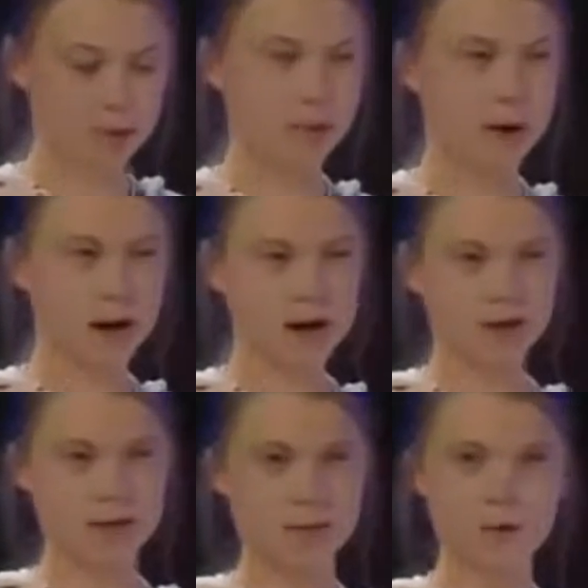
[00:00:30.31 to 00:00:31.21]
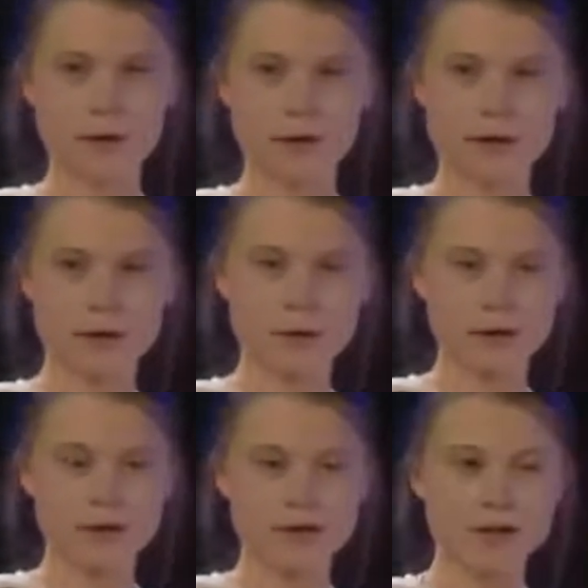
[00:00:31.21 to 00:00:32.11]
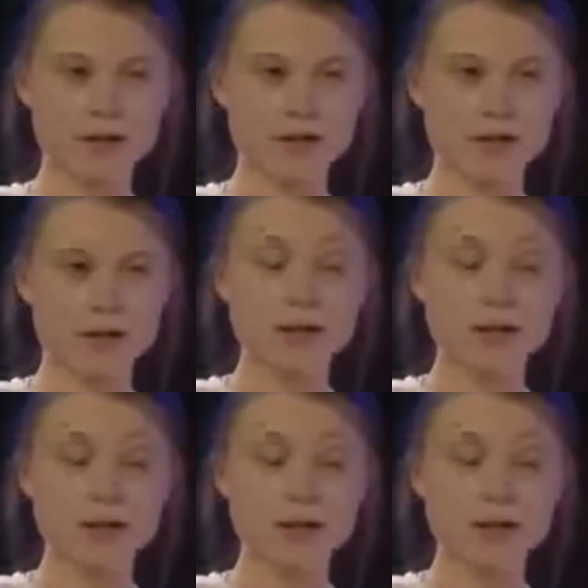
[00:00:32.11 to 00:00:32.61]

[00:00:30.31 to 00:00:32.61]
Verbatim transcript: to panic about the climate crisis